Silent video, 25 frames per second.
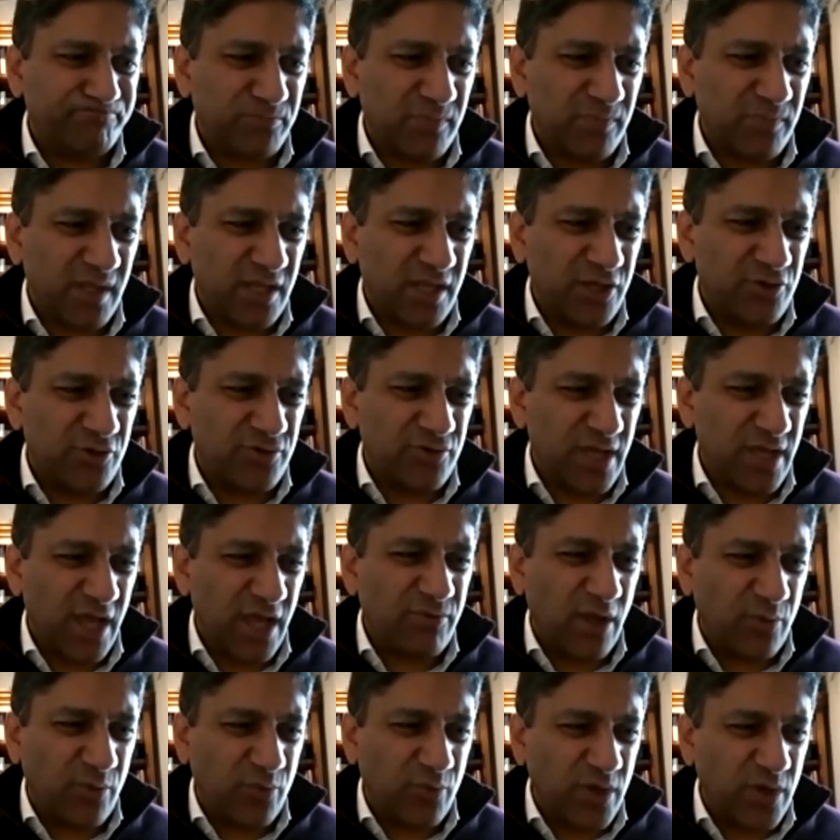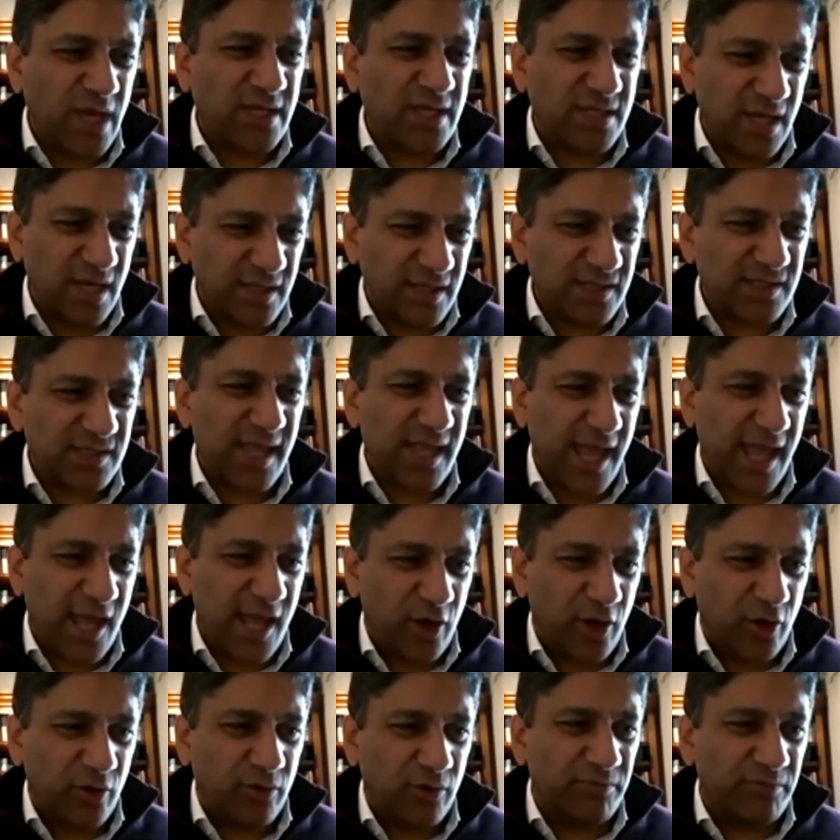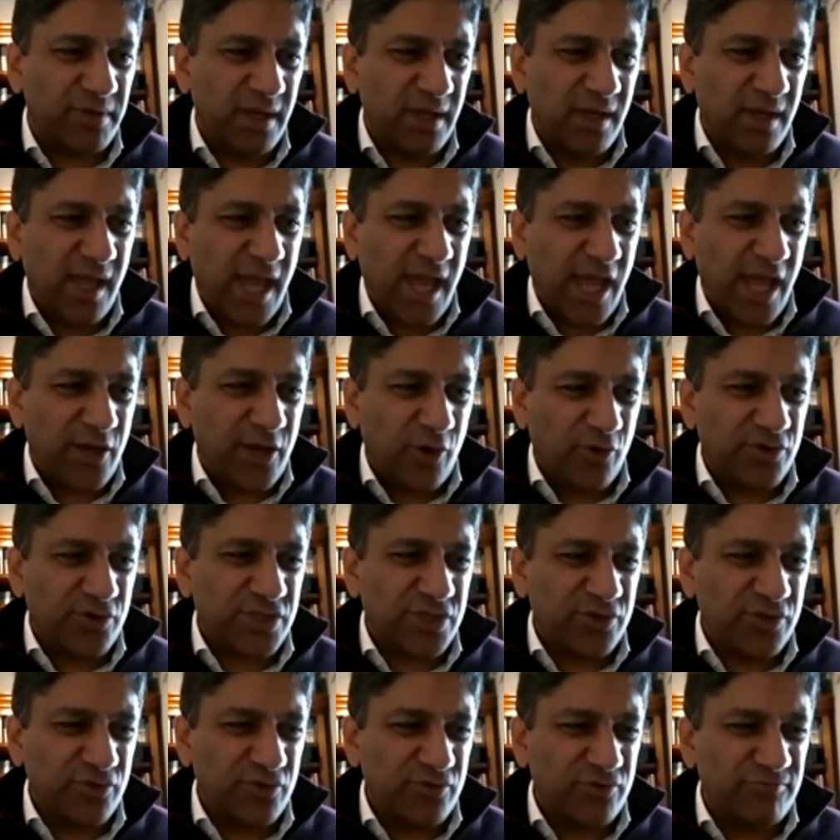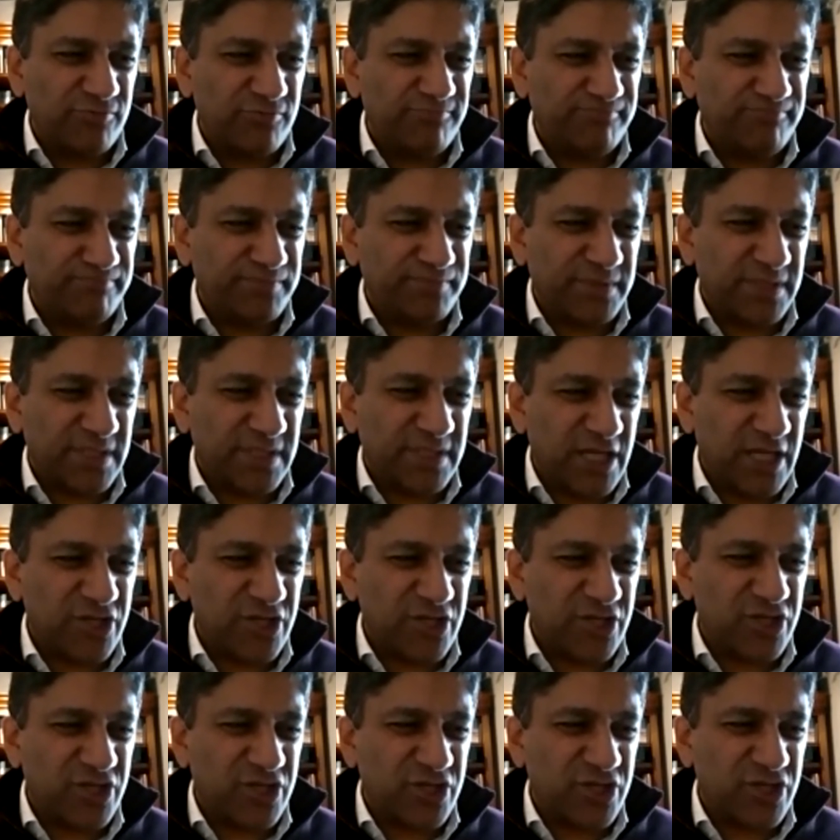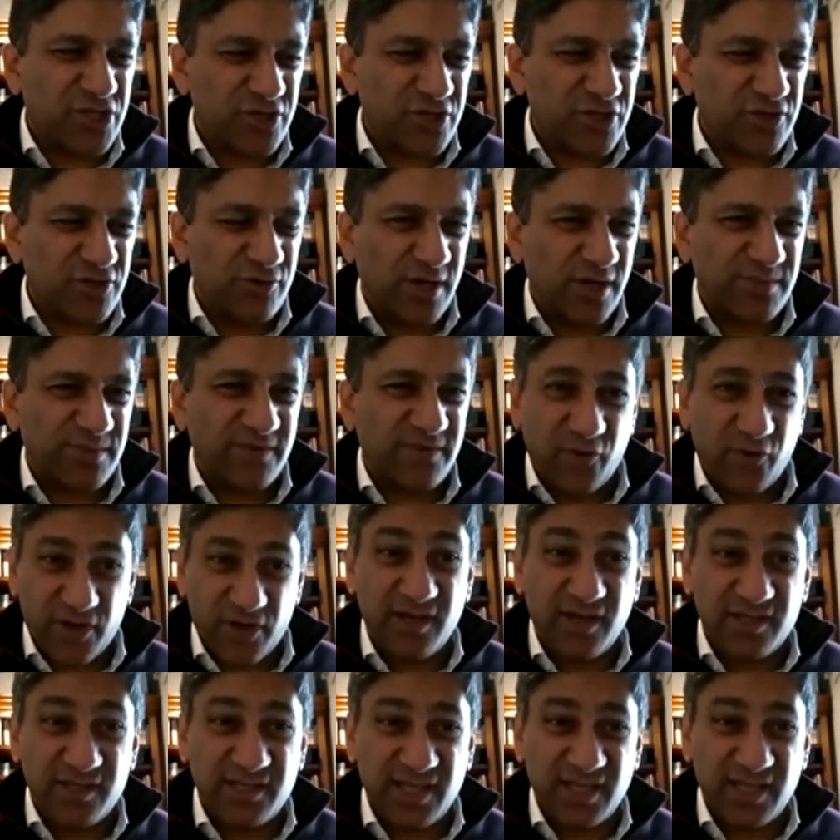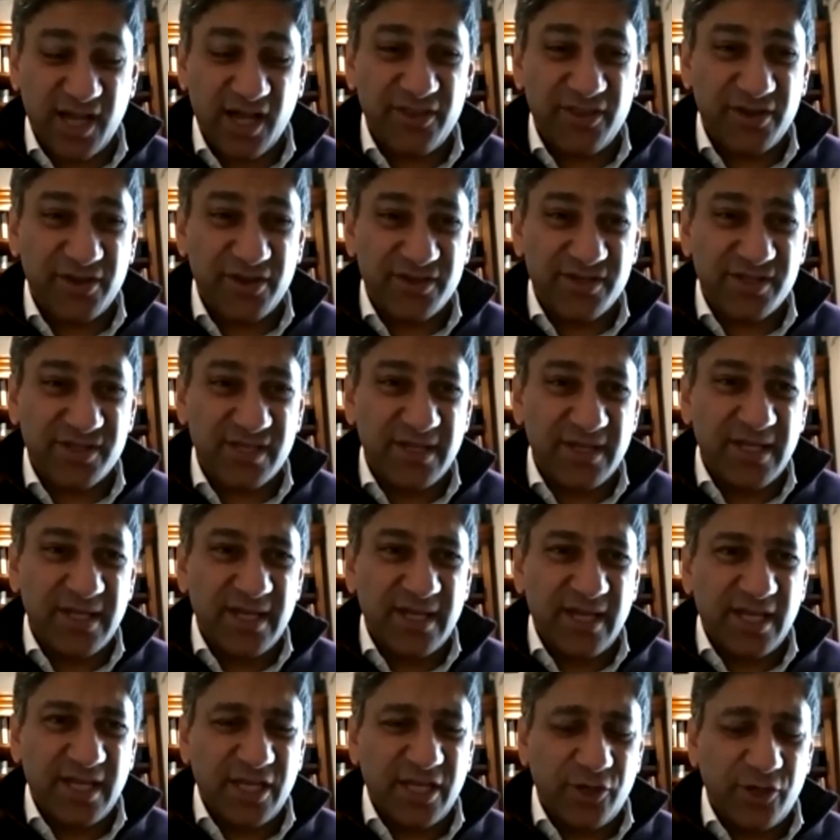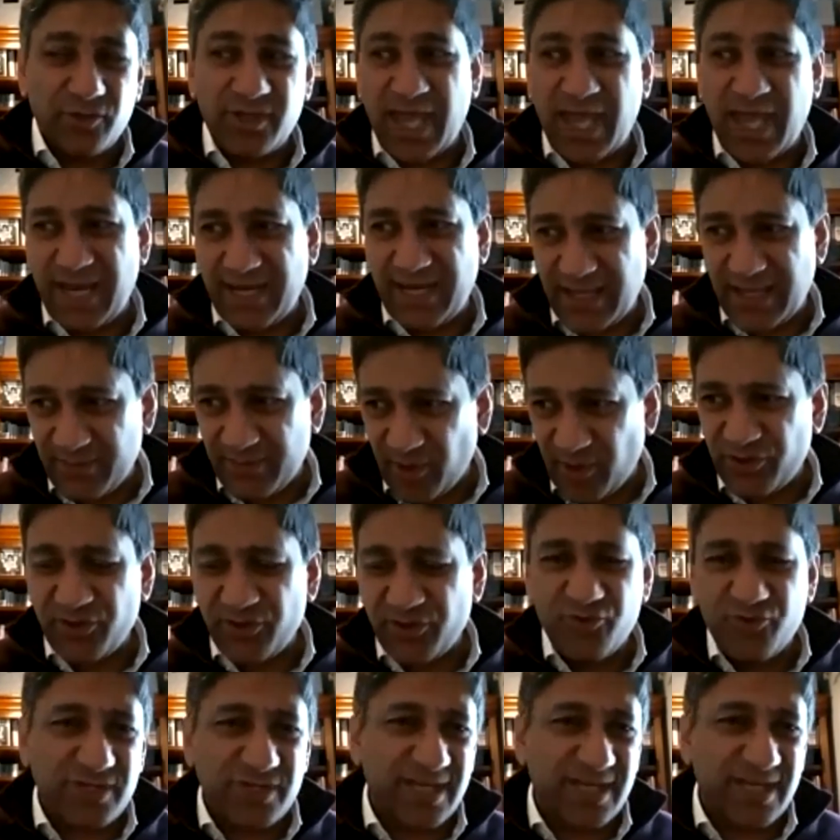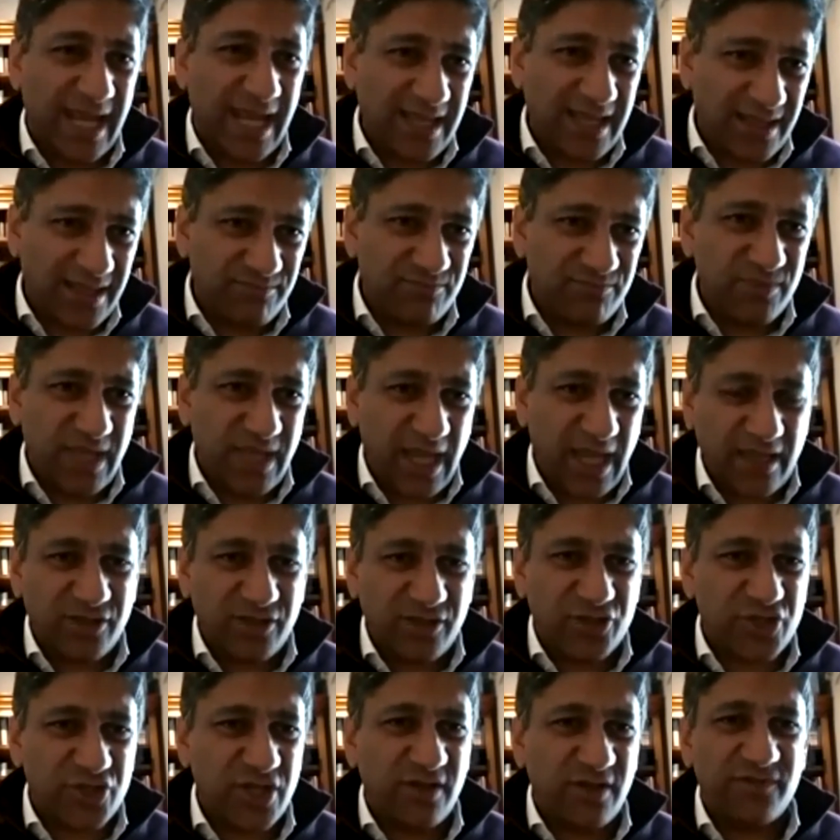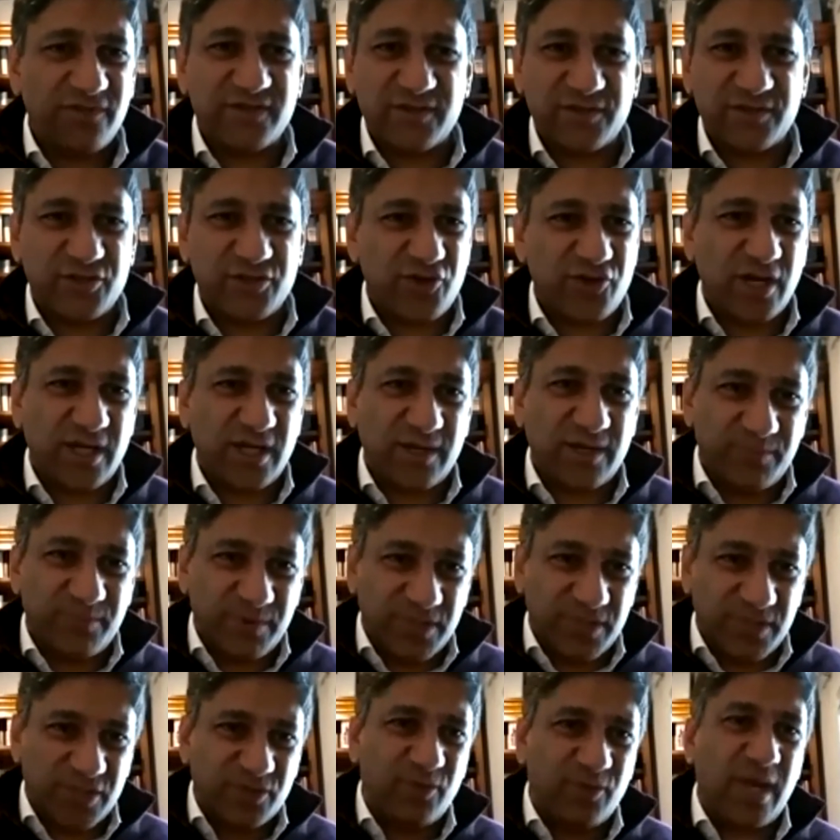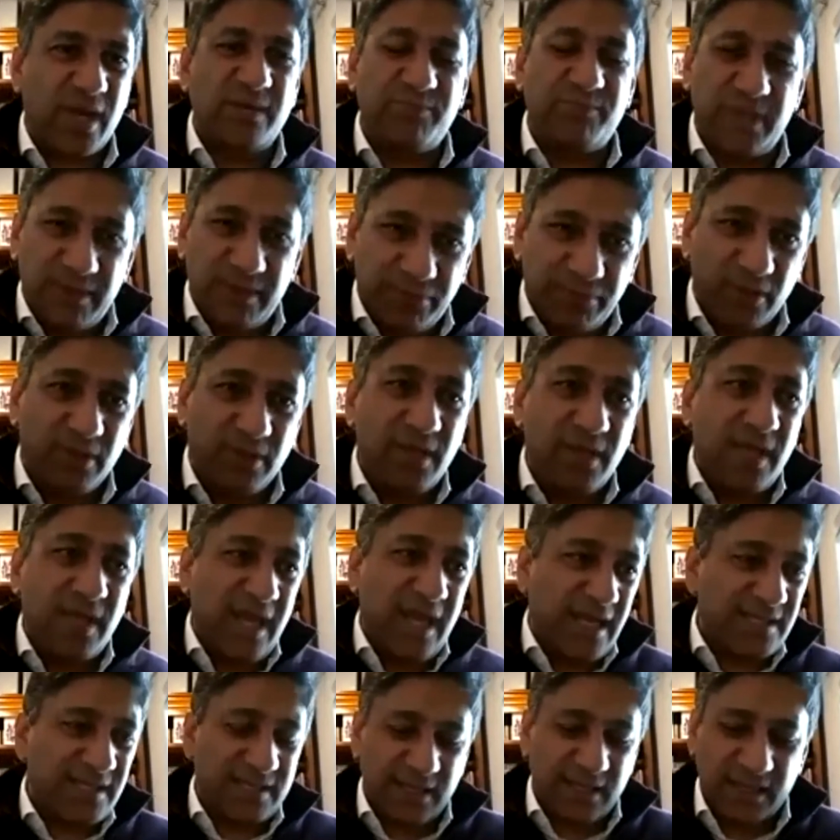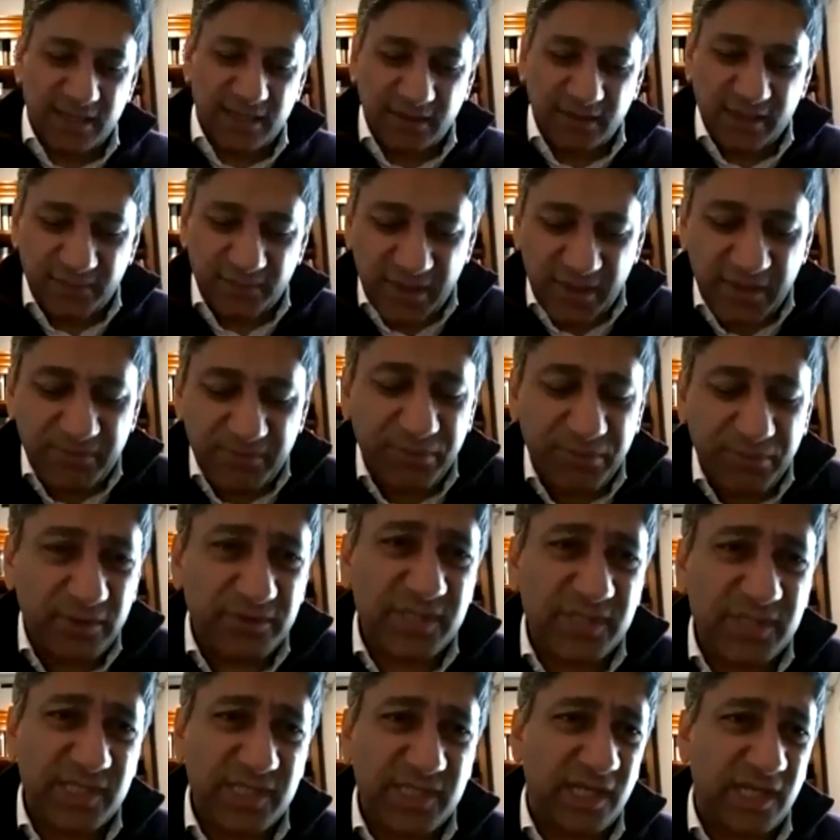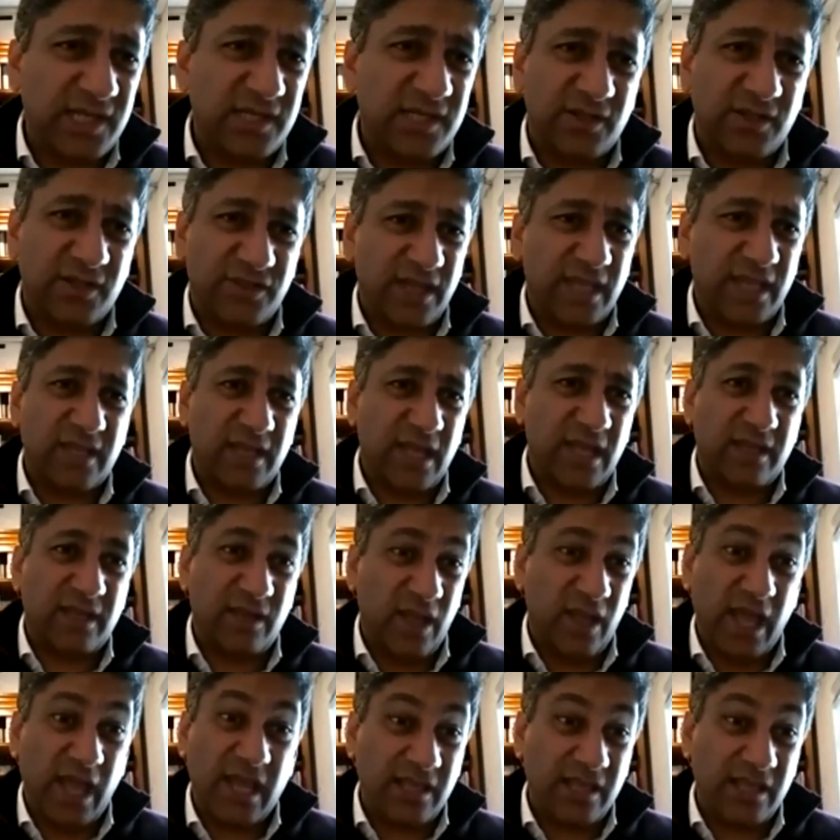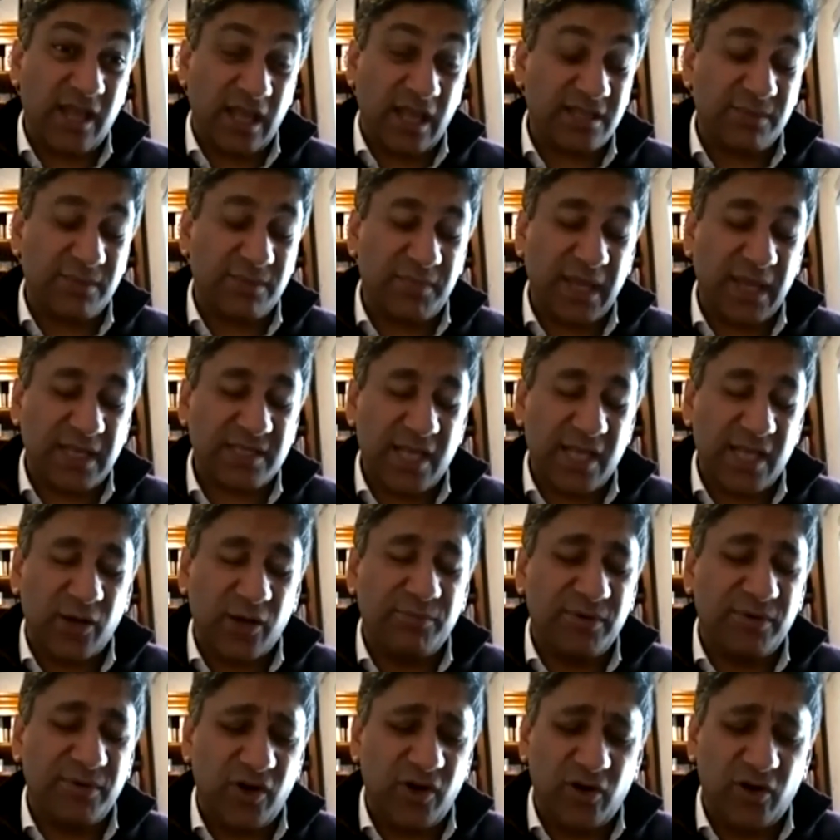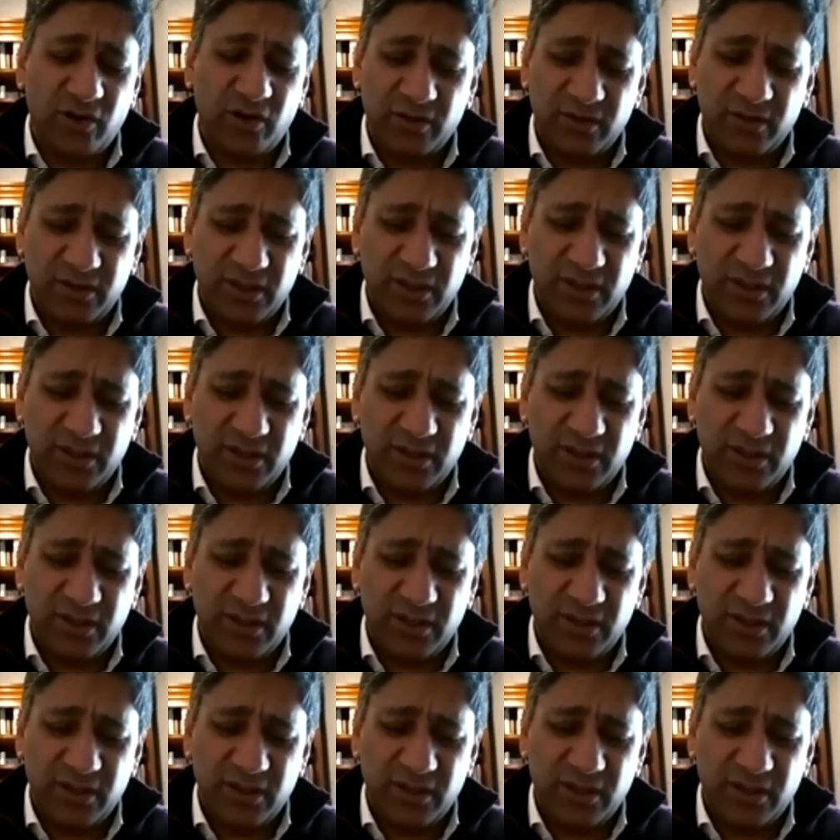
you know, it does help. It also teaches you, you know, in terms of organizing others, you know, getting them on the road to getting the shift, trying to persuade people. It's the people side, I think, is the biggest help of all.